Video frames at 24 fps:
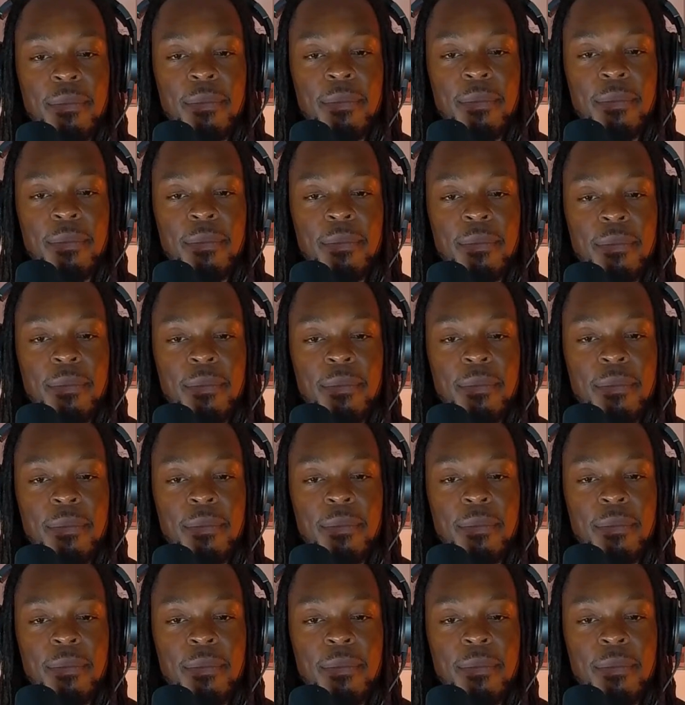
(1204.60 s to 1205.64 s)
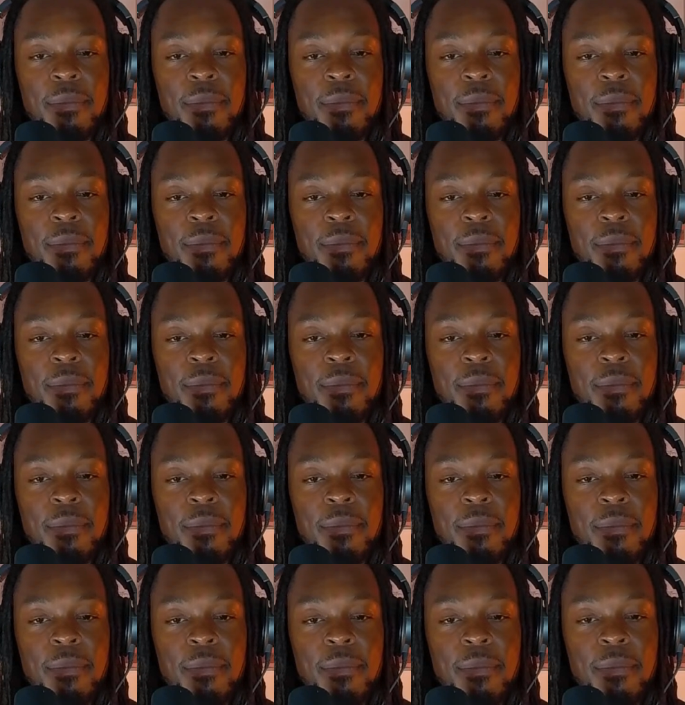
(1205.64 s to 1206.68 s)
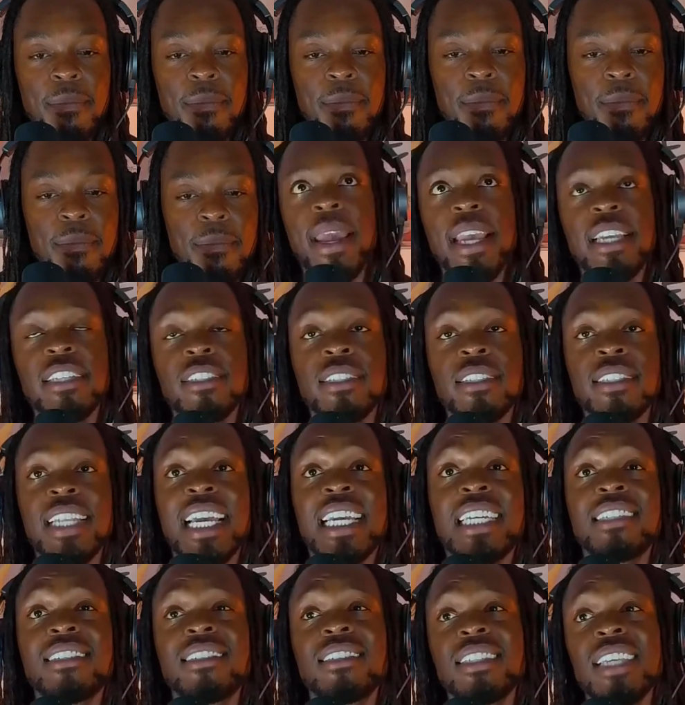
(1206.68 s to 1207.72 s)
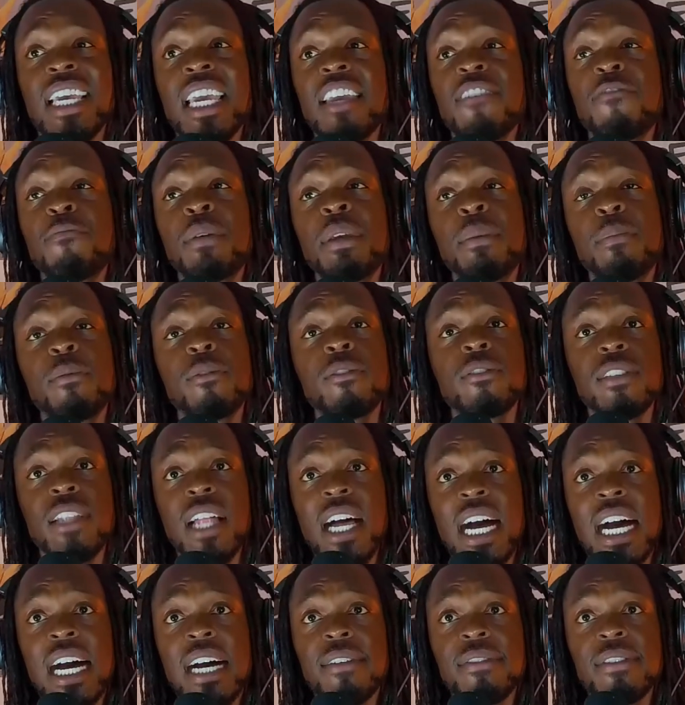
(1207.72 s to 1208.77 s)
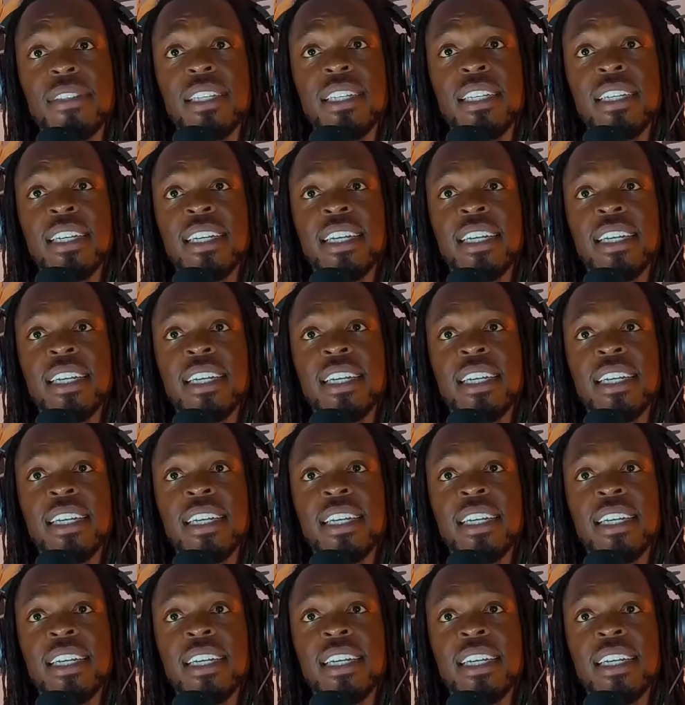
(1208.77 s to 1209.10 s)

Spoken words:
insight to a lot of other people, different information that could save people's lives.